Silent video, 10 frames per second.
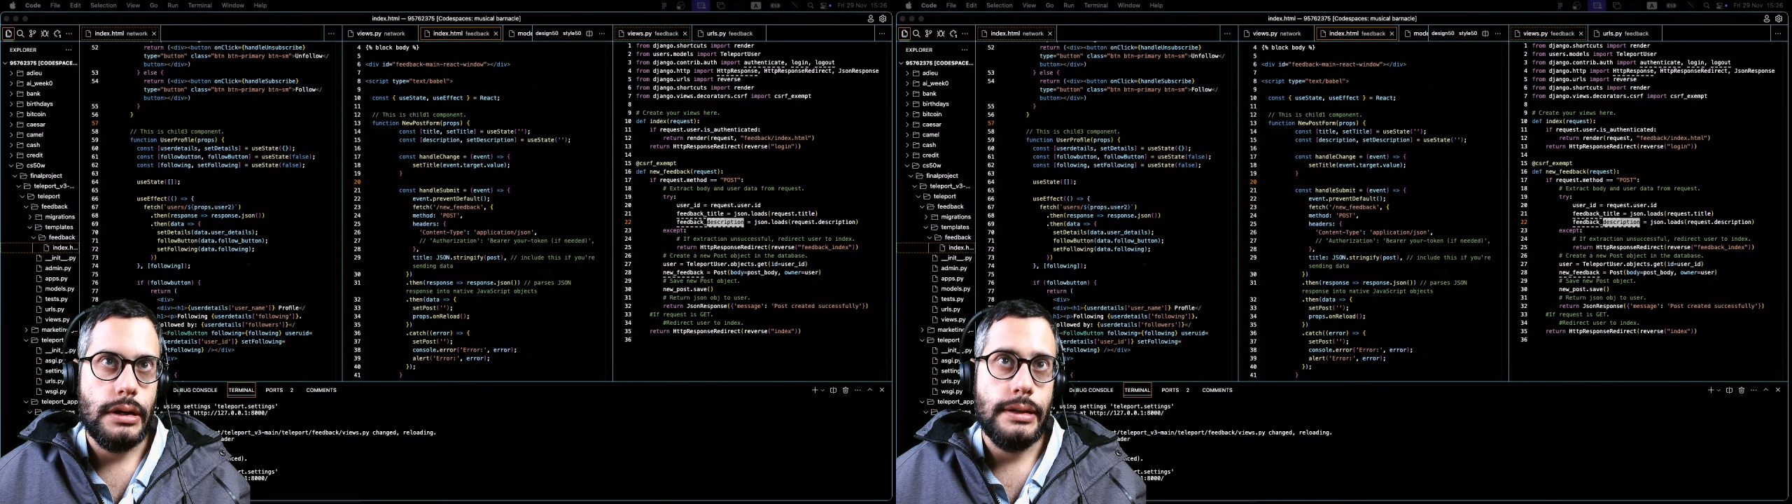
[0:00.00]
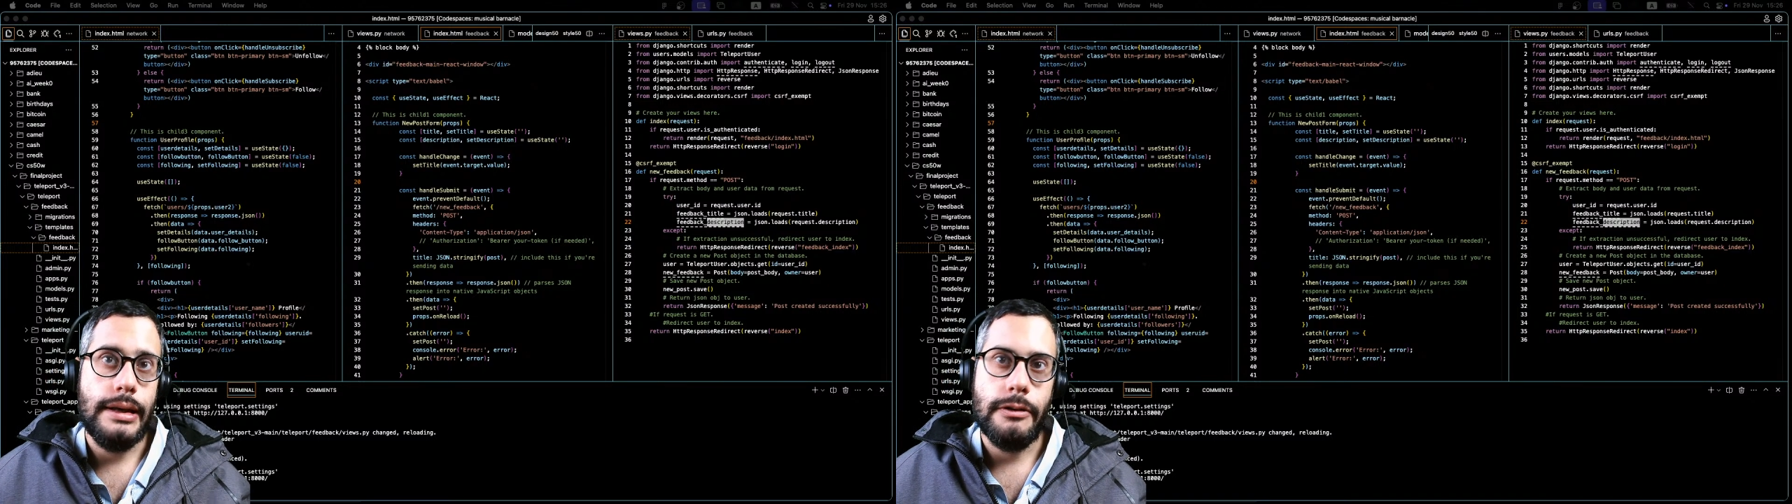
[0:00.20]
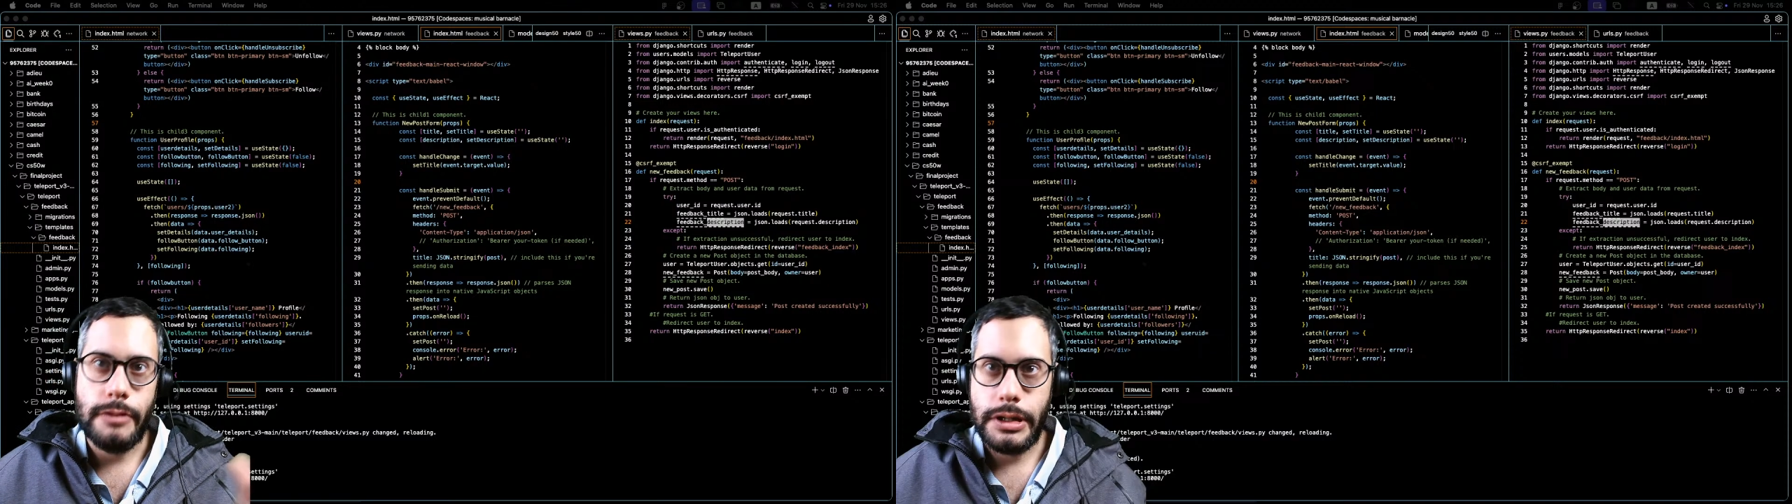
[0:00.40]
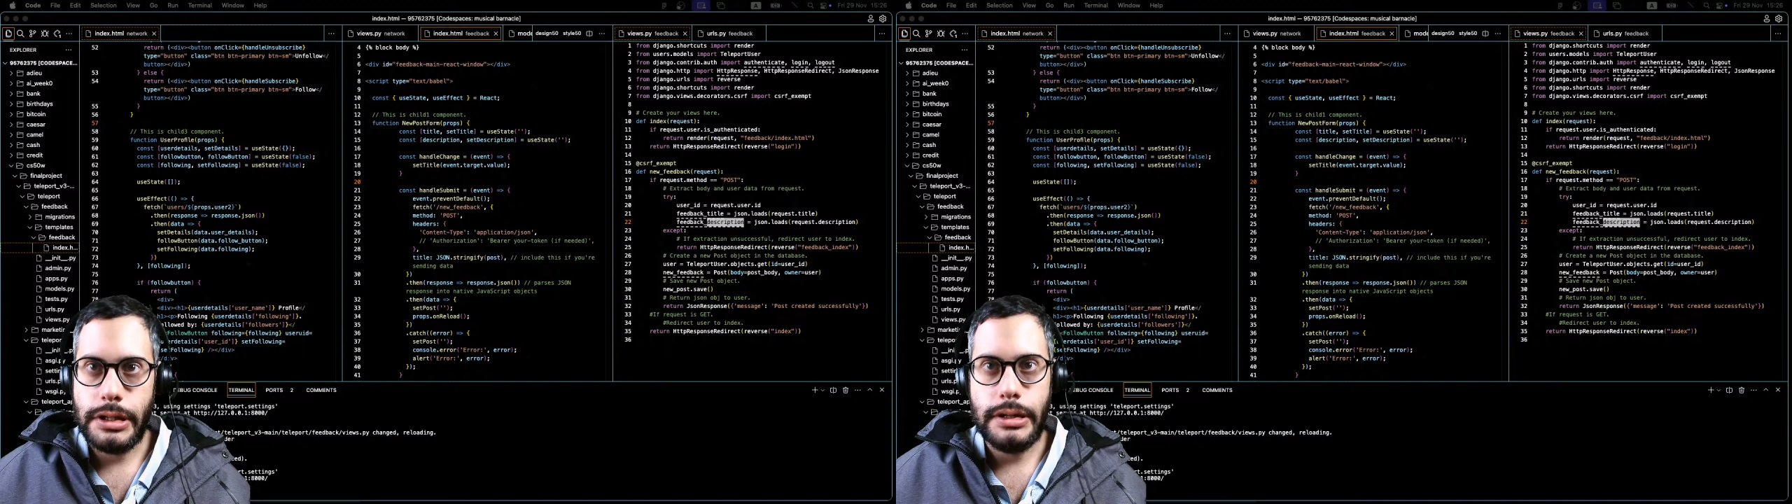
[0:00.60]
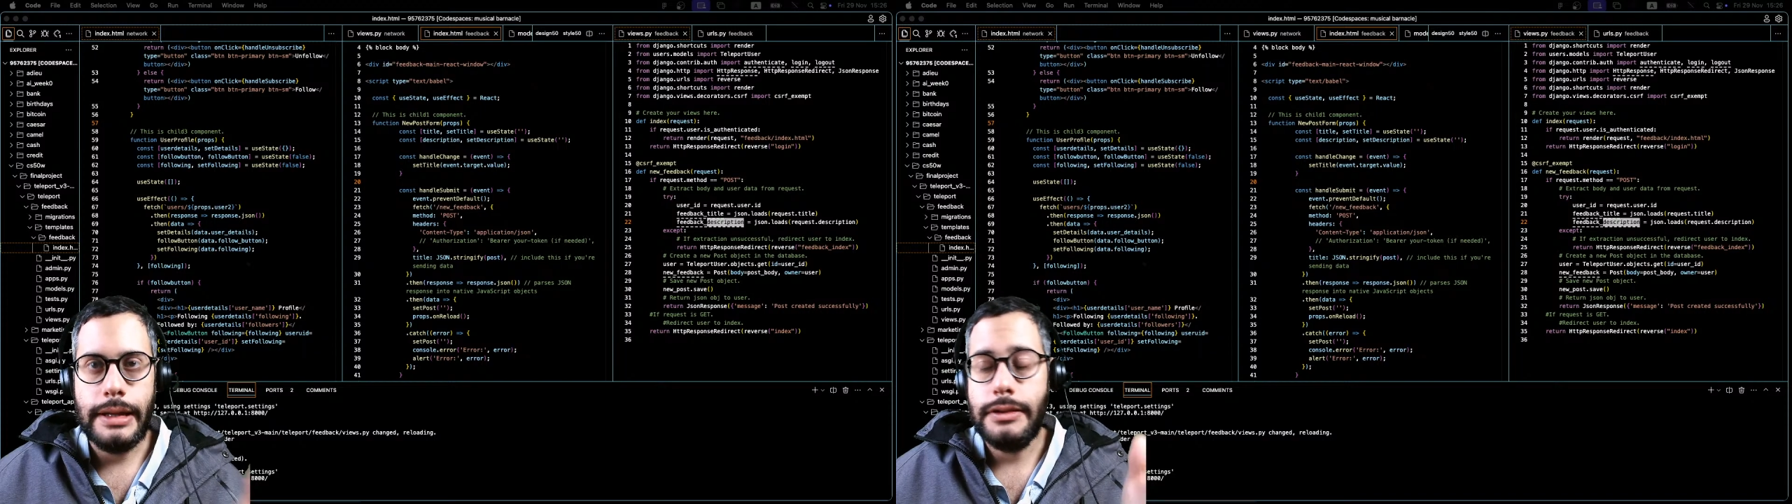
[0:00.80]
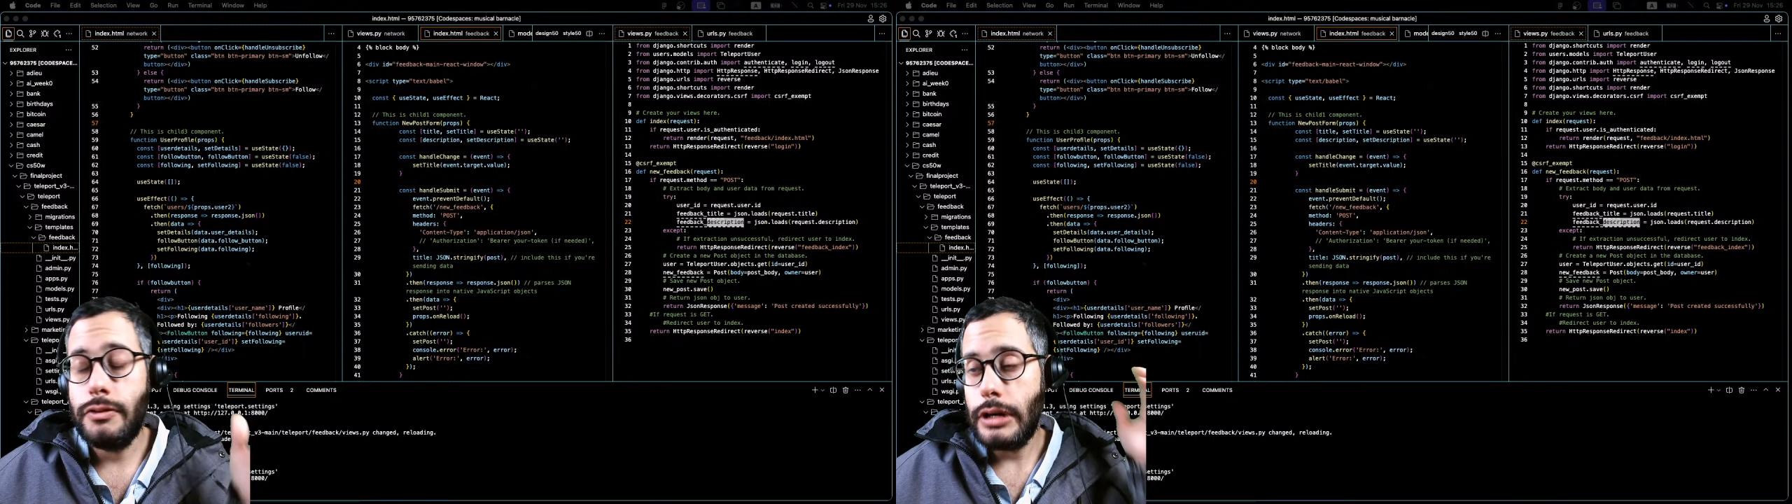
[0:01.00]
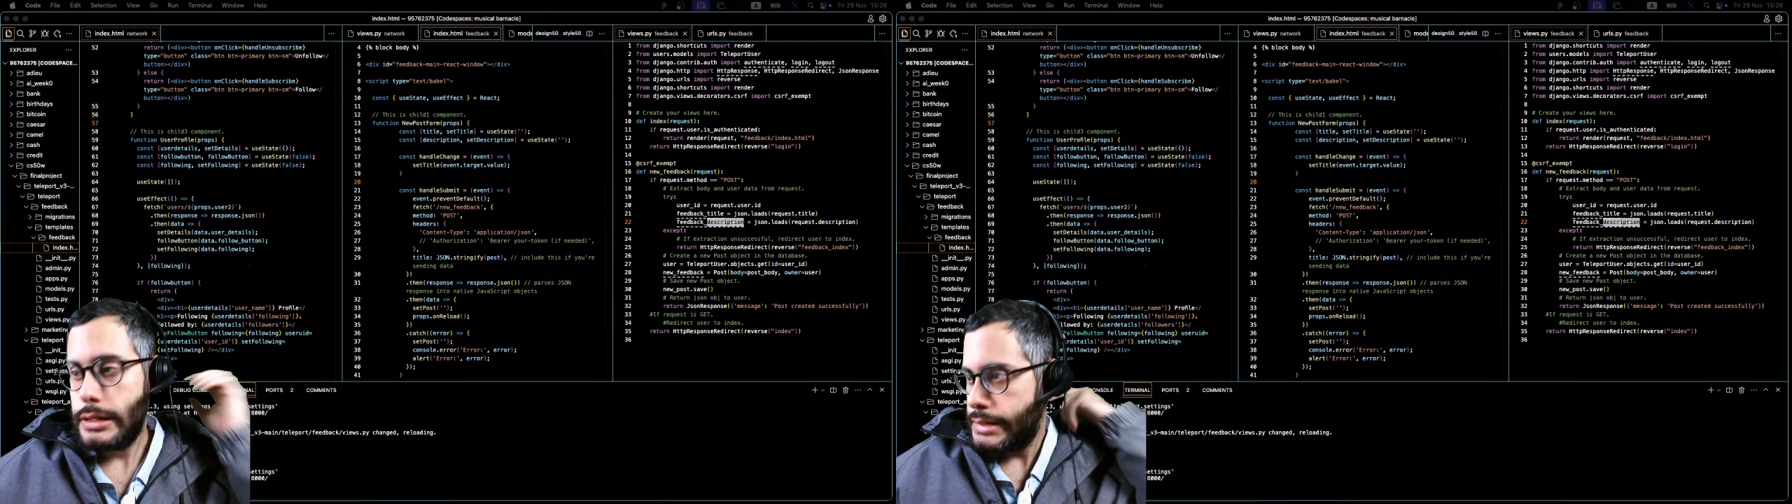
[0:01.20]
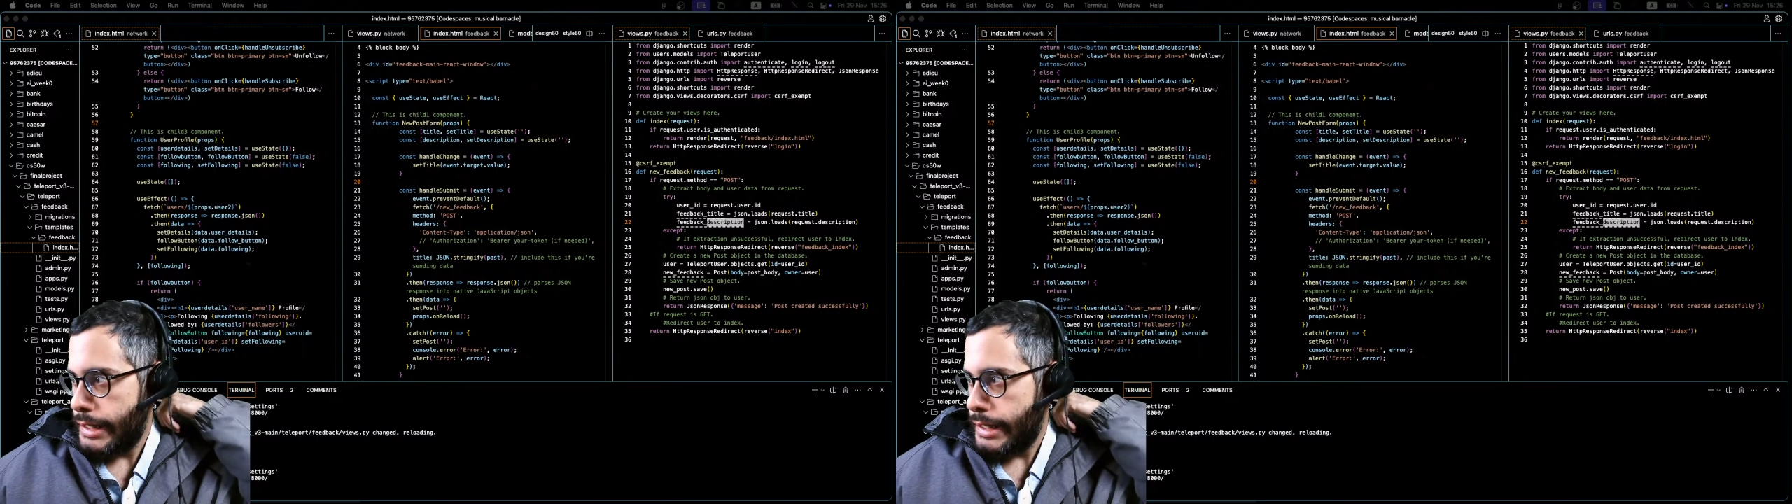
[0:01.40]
Now really, and throughout the time,